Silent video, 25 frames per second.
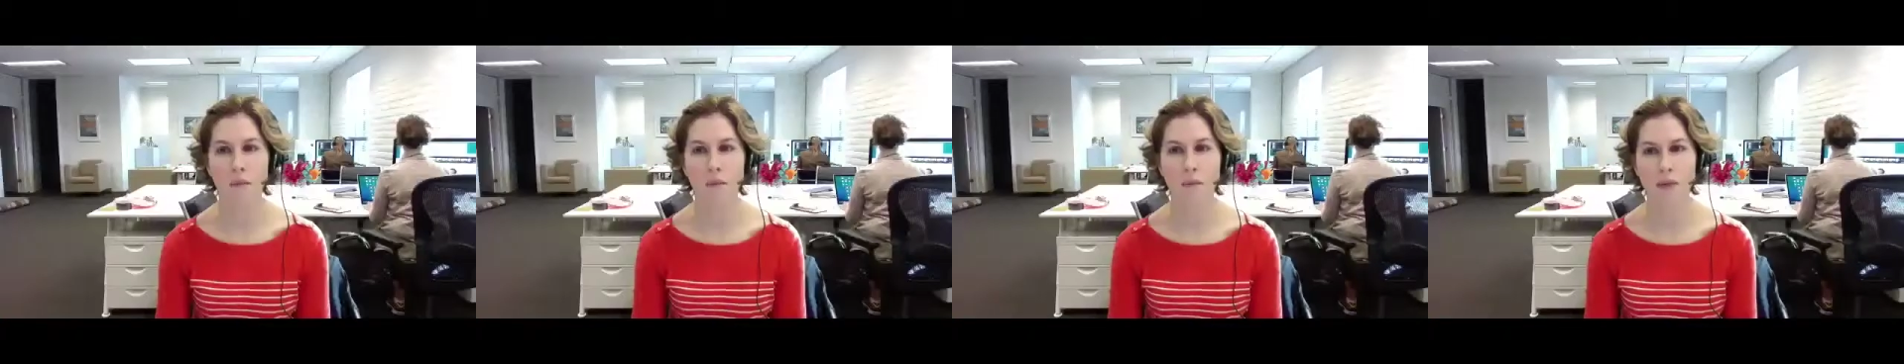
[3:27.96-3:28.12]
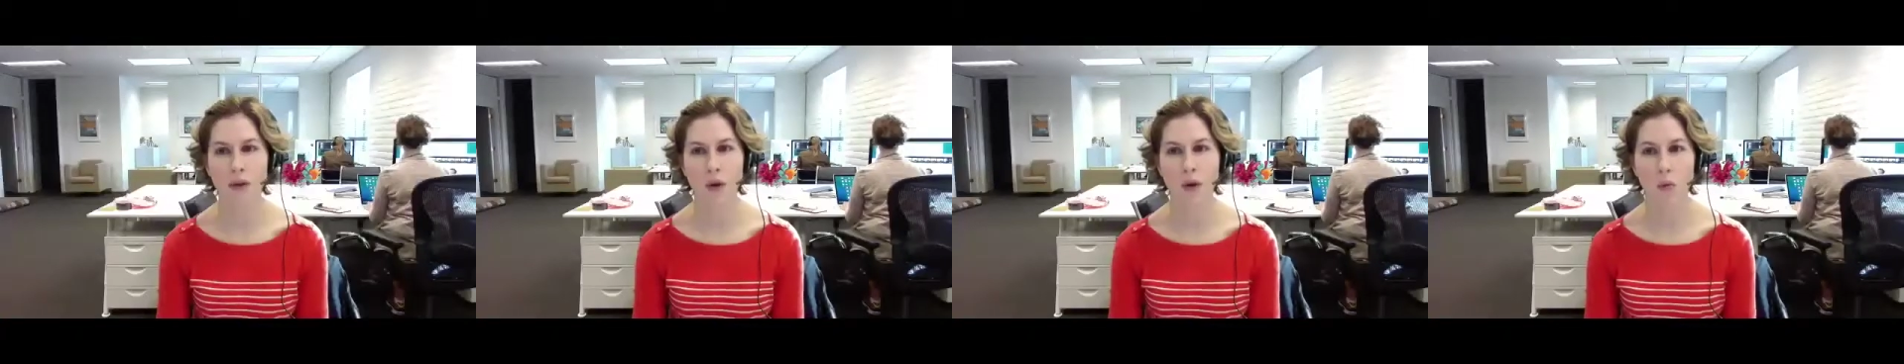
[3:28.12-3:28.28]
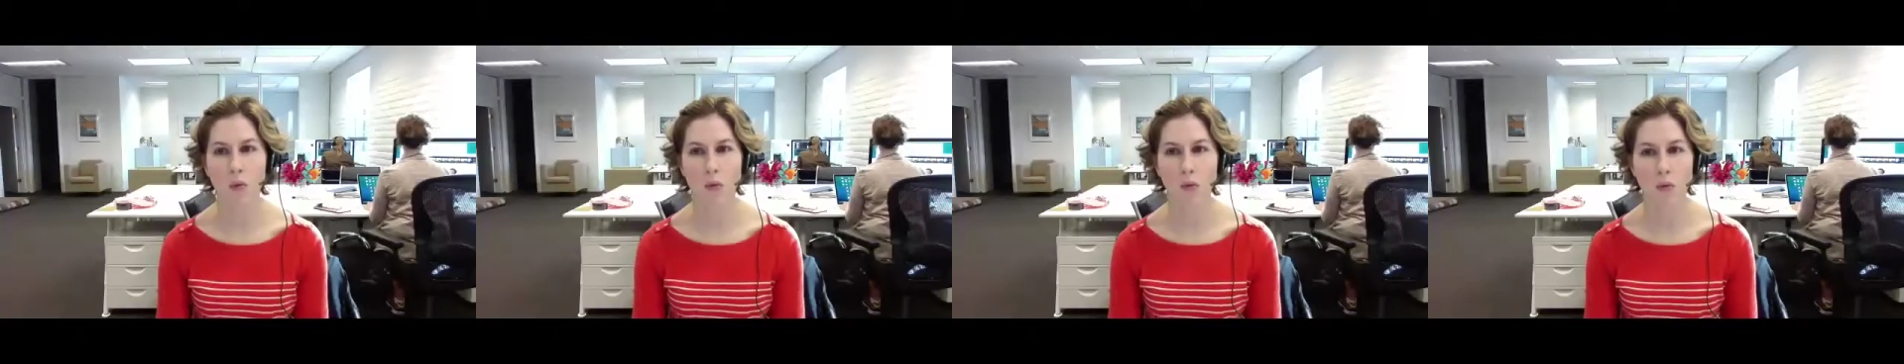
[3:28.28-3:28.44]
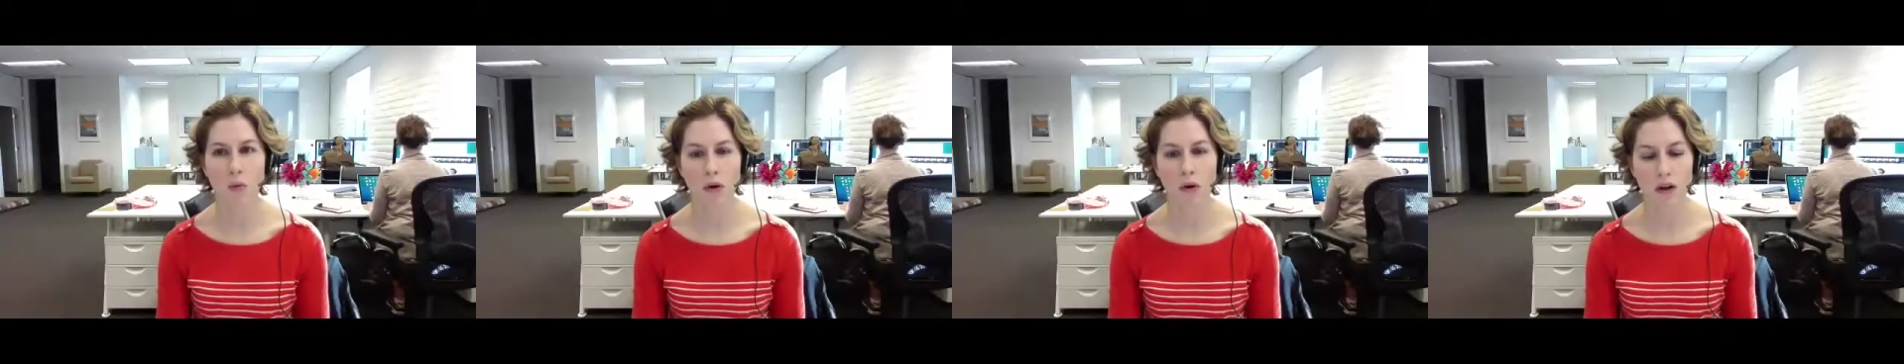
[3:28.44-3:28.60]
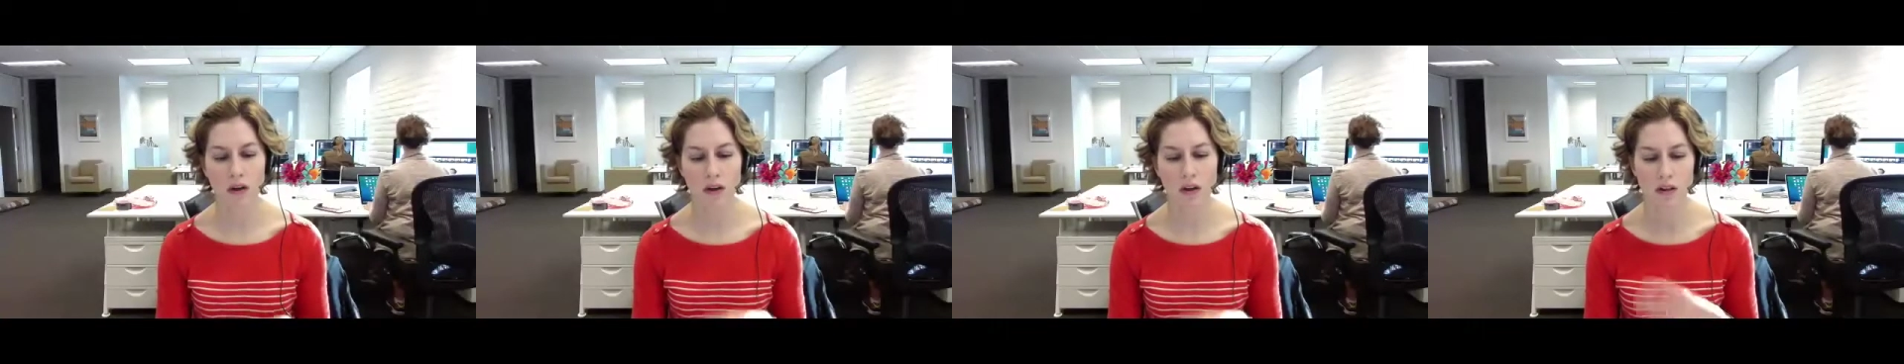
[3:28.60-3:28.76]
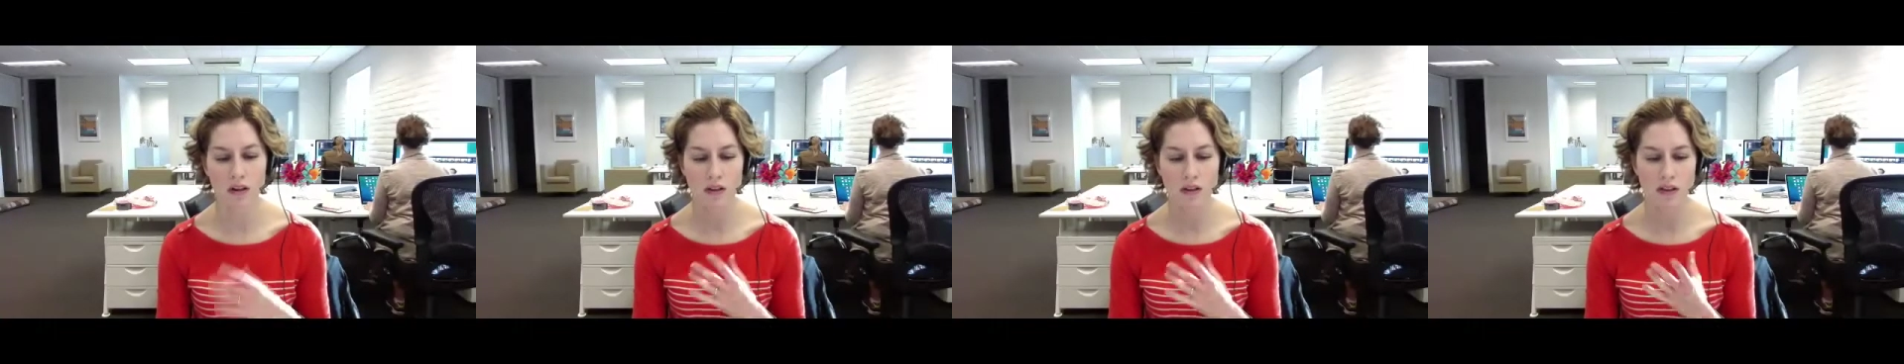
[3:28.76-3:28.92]
what are
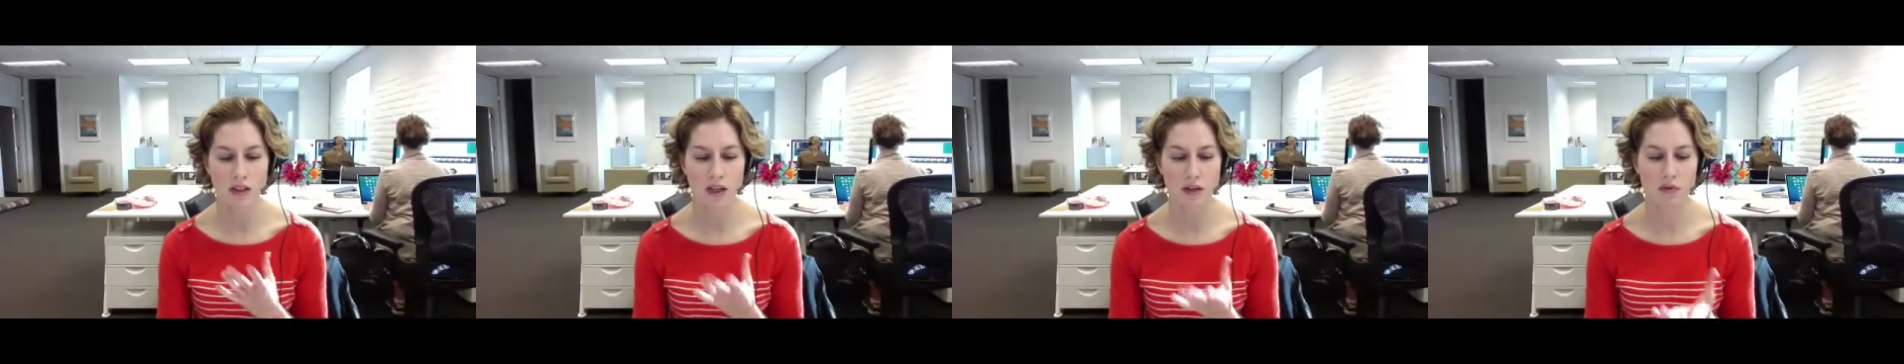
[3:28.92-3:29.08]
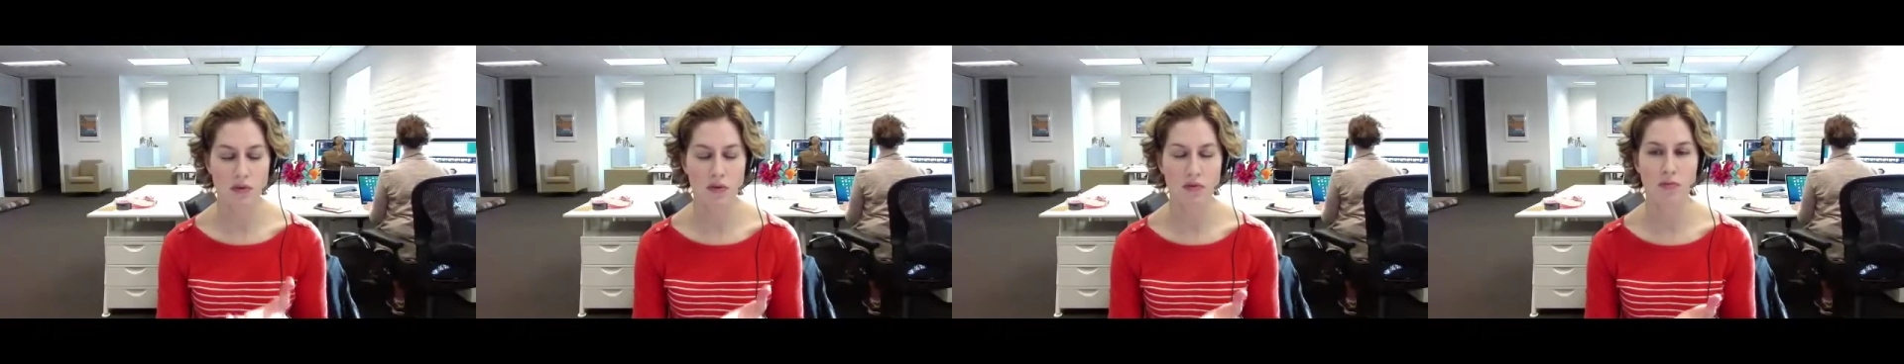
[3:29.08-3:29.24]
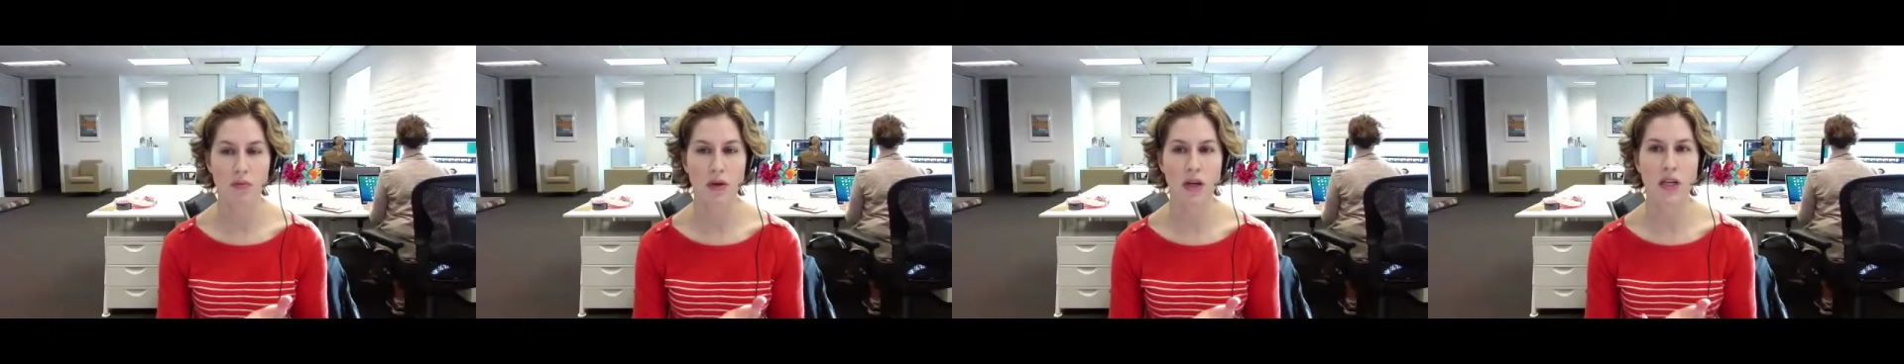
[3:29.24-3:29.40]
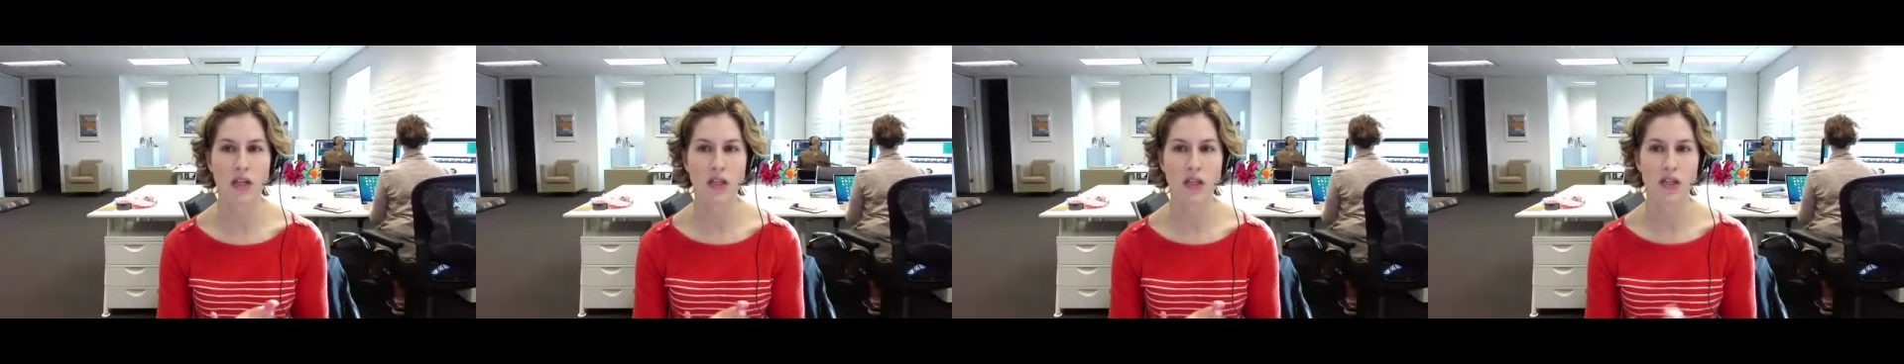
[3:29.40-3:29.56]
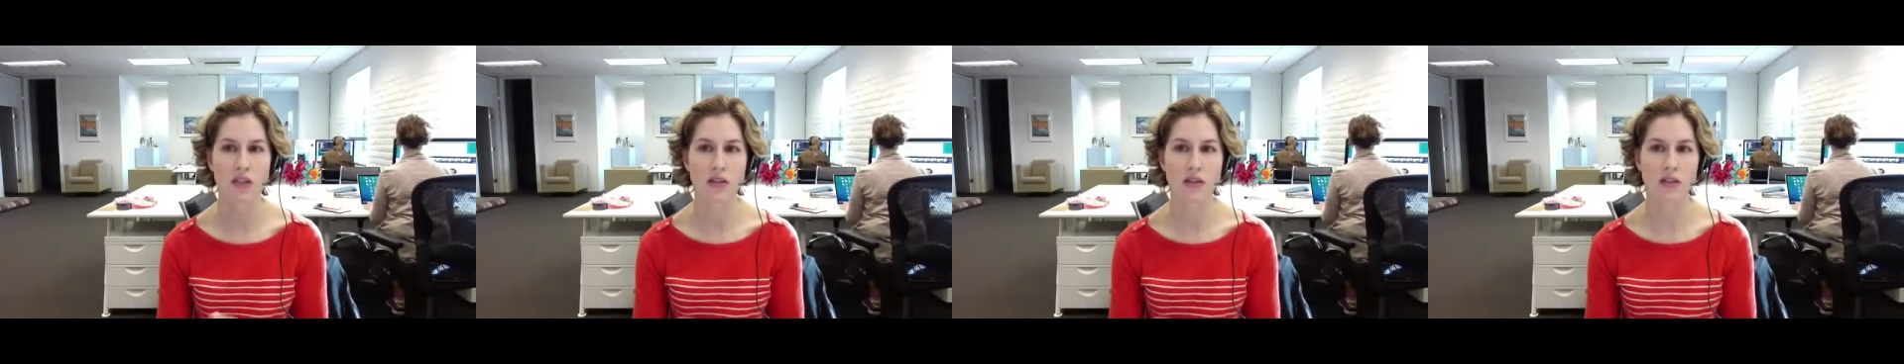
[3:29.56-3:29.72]
the types of patients